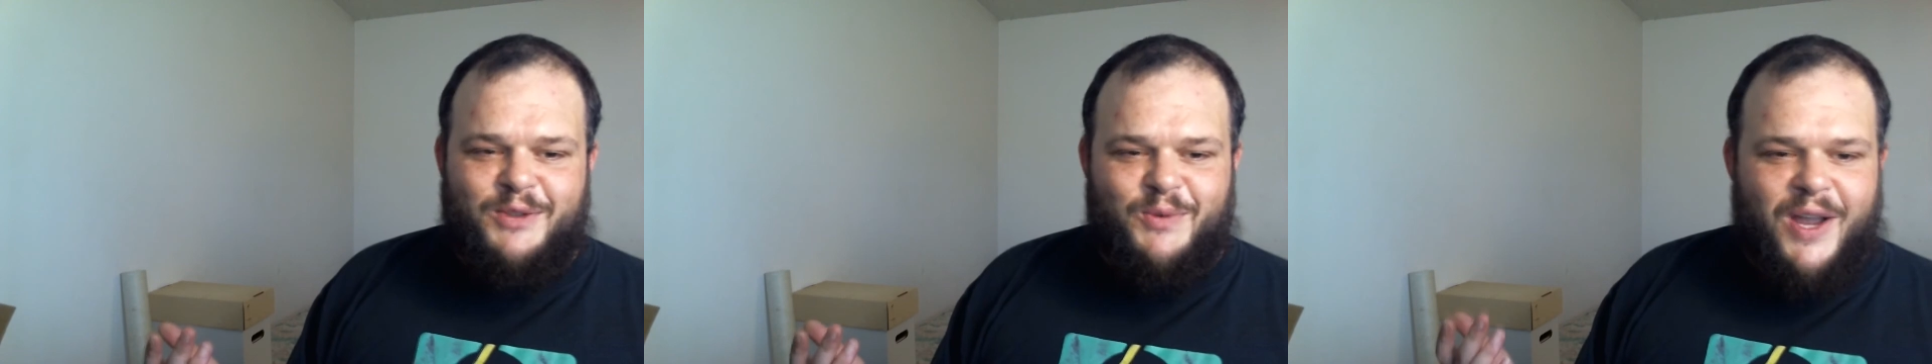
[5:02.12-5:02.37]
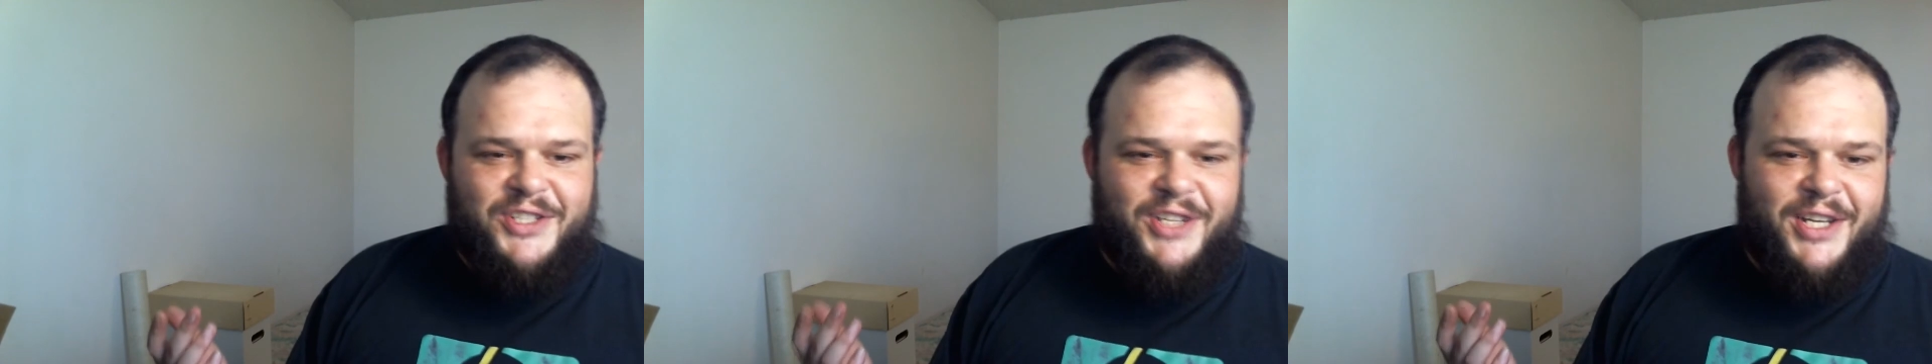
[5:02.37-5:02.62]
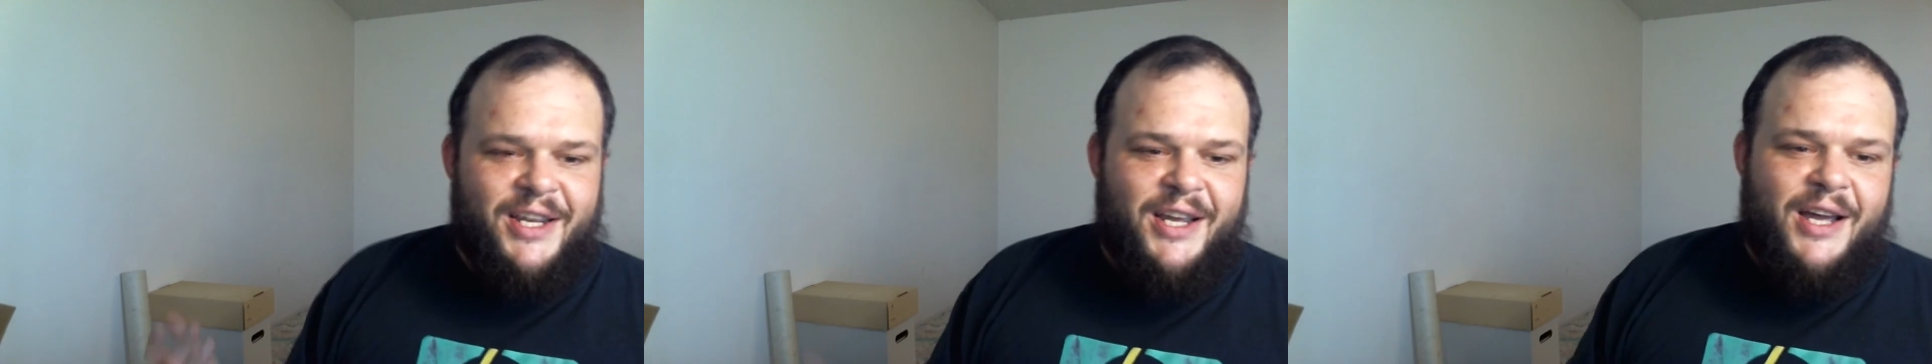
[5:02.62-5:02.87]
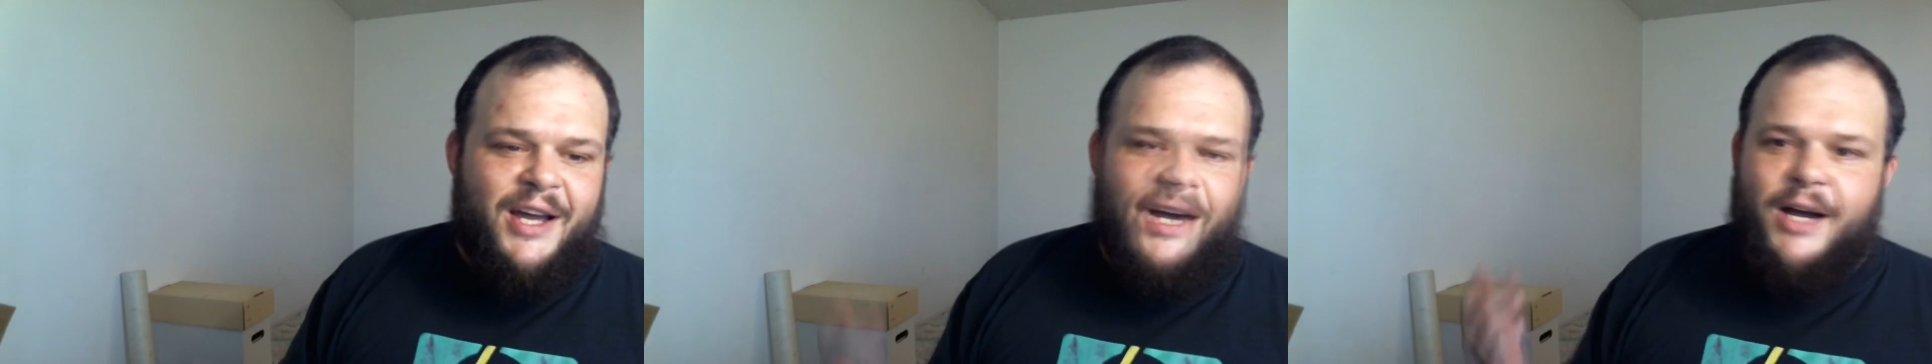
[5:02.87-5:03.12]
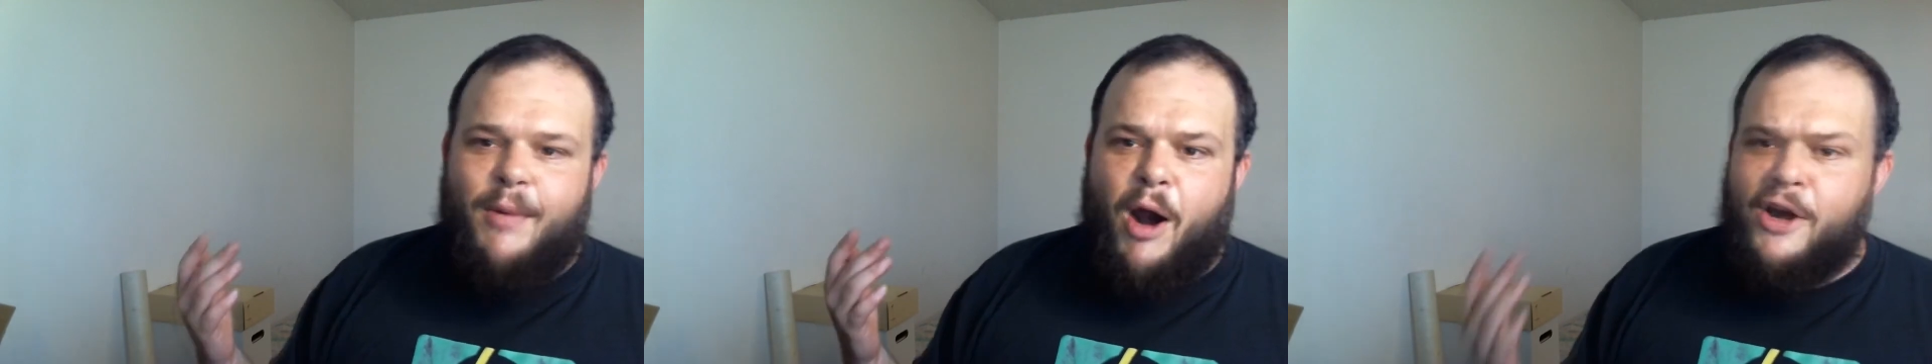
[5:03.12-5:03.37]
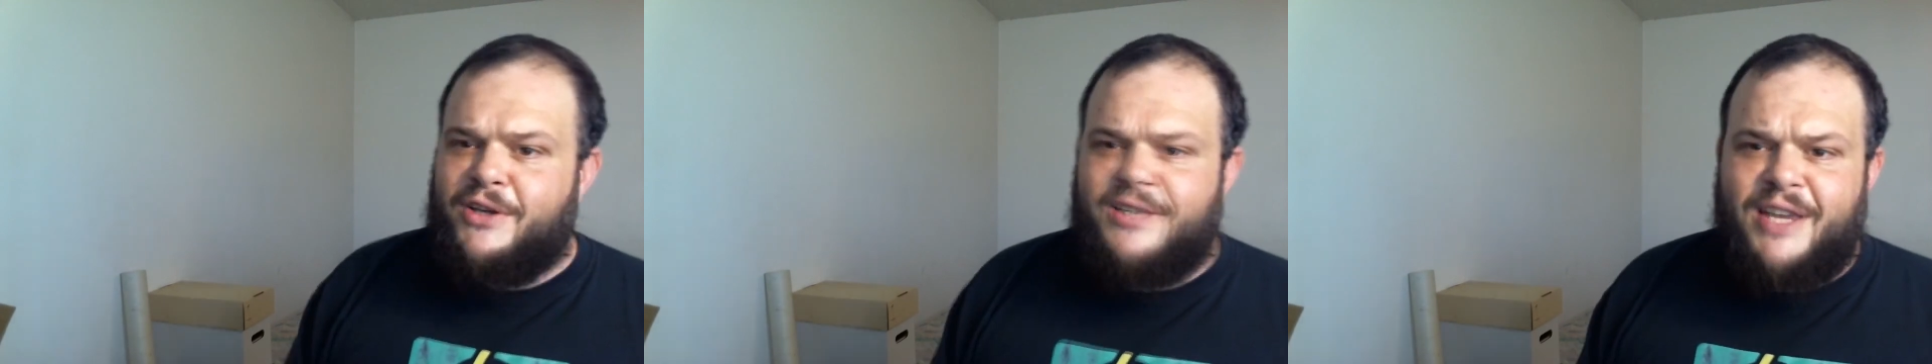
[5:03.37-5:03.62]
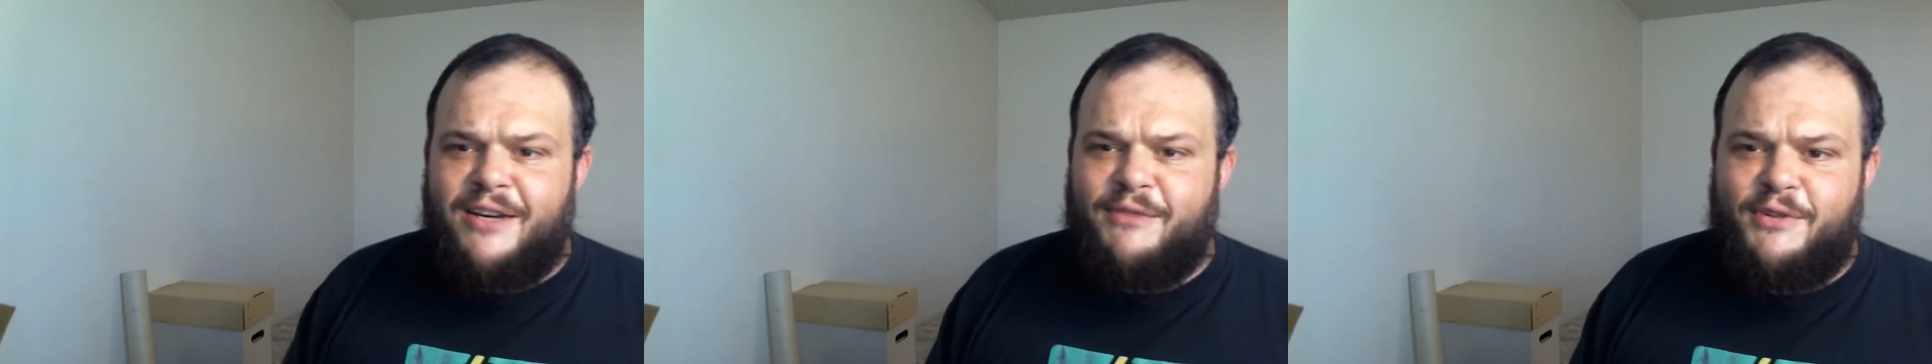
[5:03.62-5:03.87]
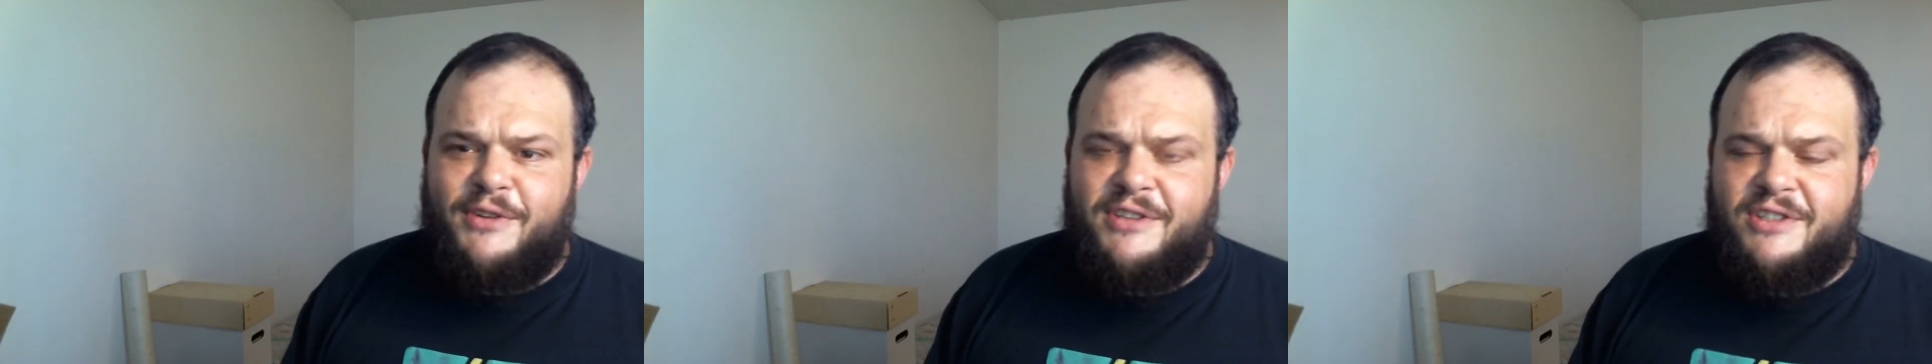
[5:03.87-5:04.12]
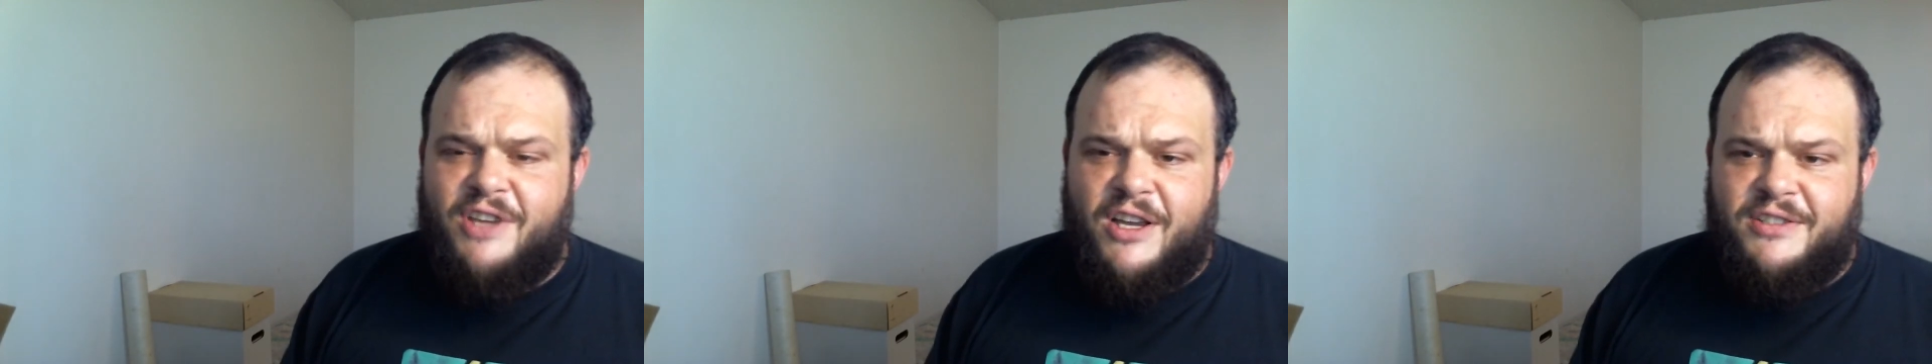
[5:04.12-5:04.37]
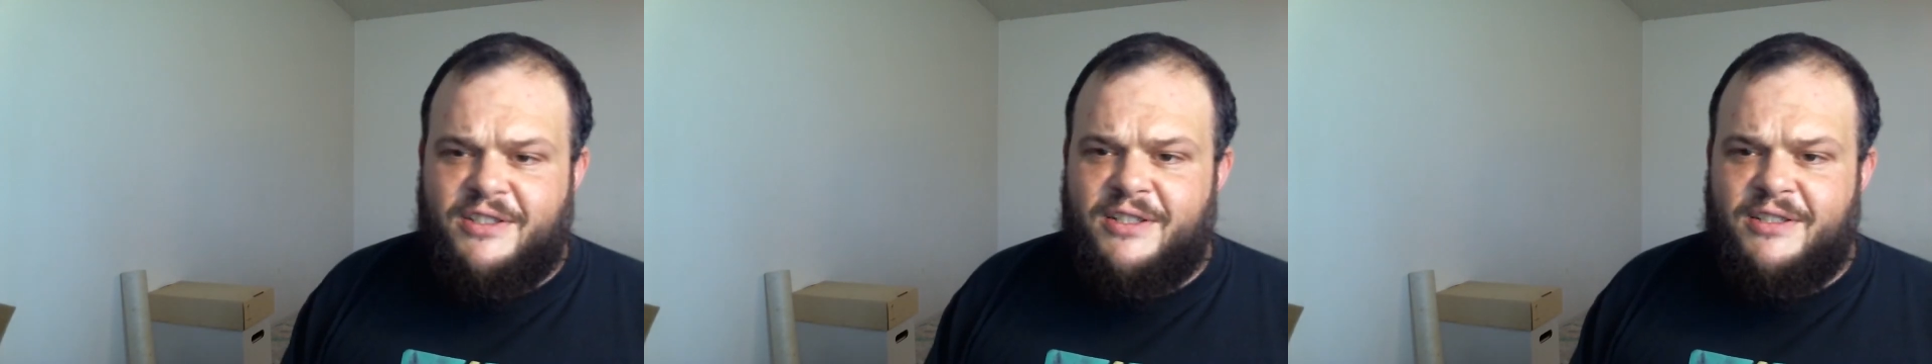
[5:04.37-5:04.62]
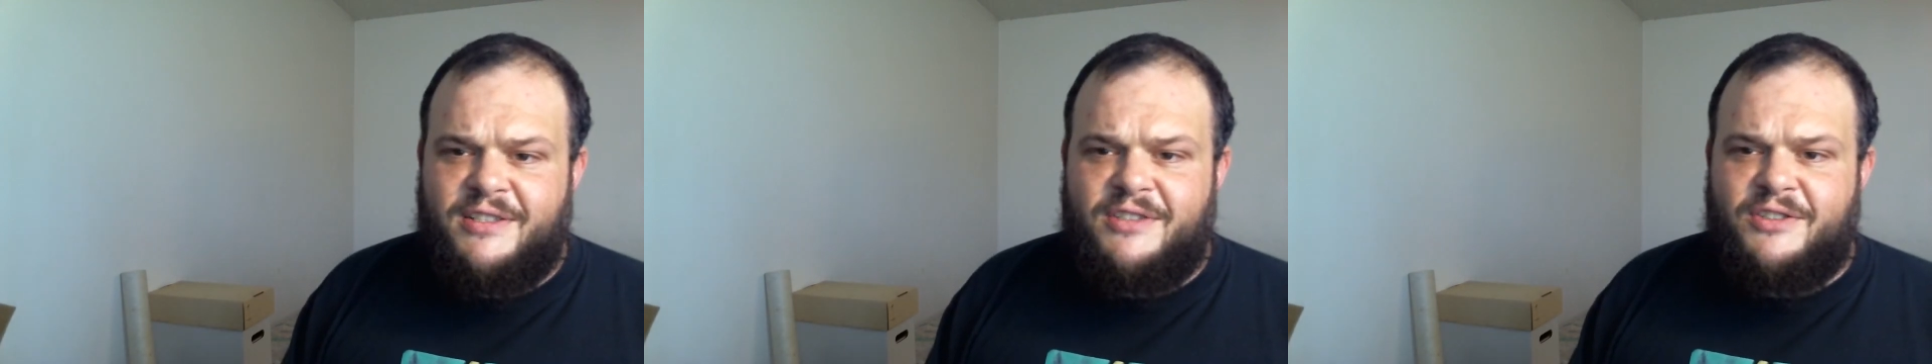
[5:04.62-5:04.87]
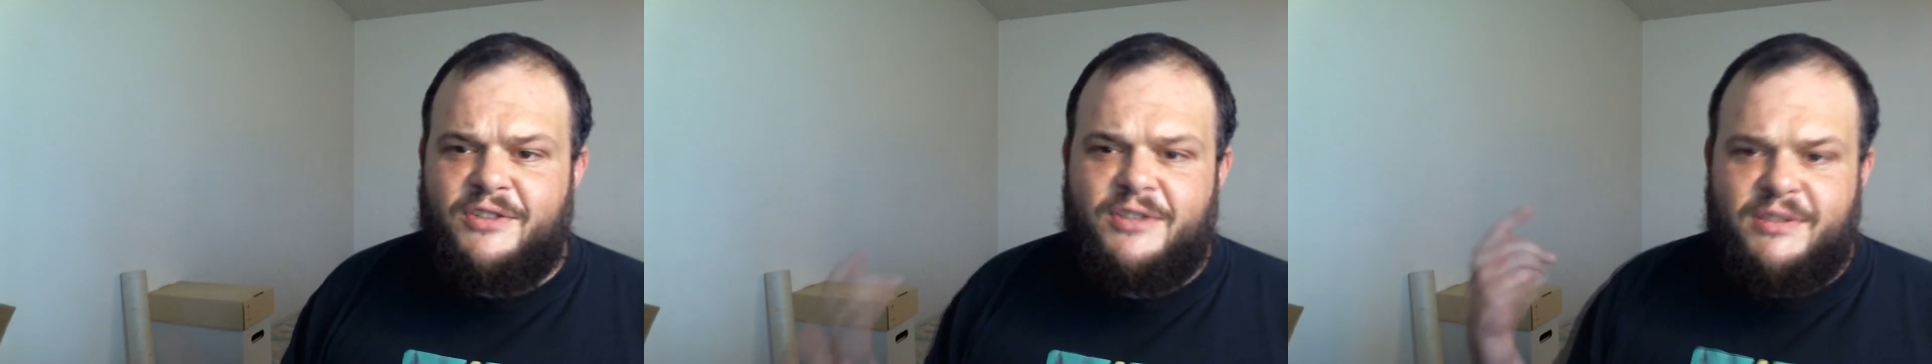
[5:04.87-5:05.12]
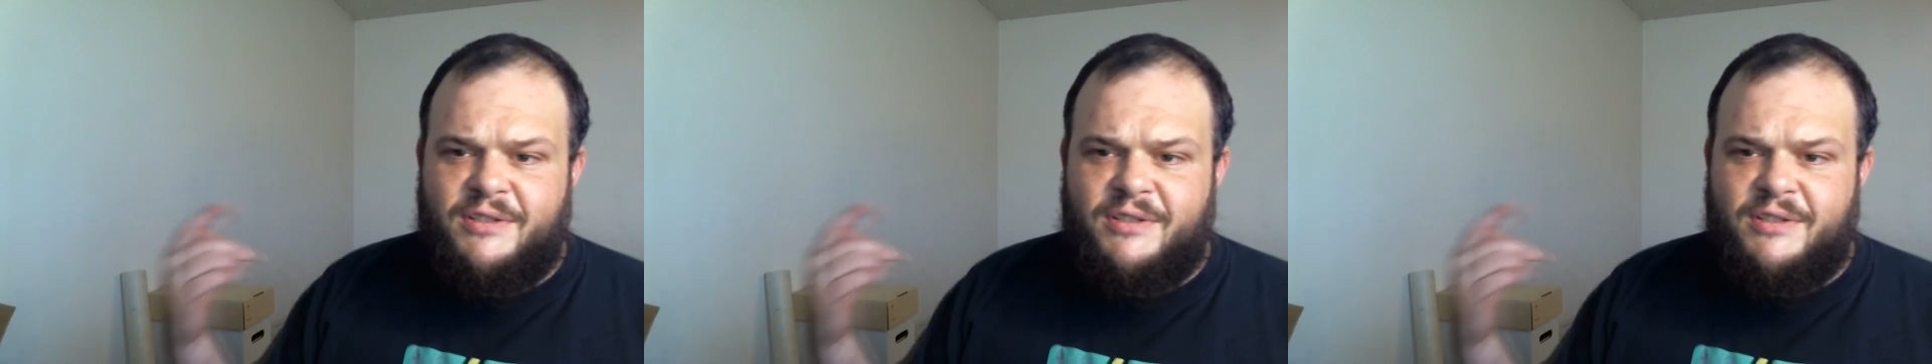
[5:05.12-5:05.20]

watching it. Are you excited for the Soska sisters?